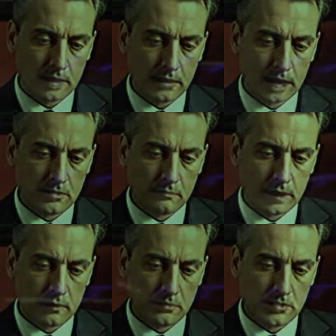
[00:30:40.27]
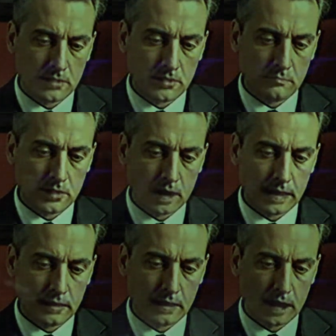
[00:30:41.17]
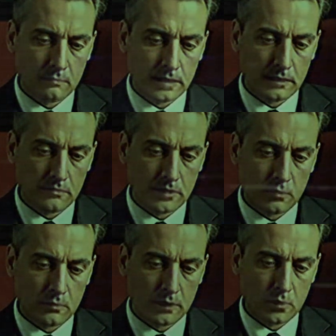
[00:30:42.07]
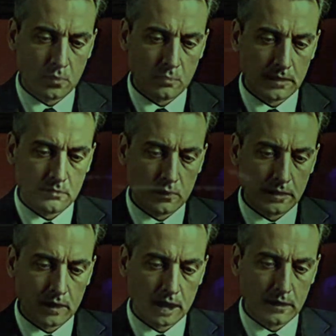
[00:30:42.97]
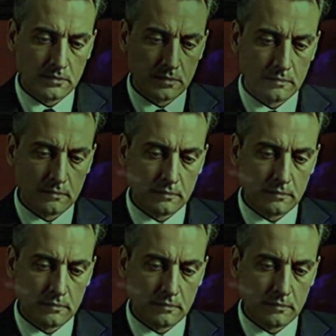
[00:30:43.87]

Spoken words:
and had developed symptoms highly alarming in view of an always weak heart.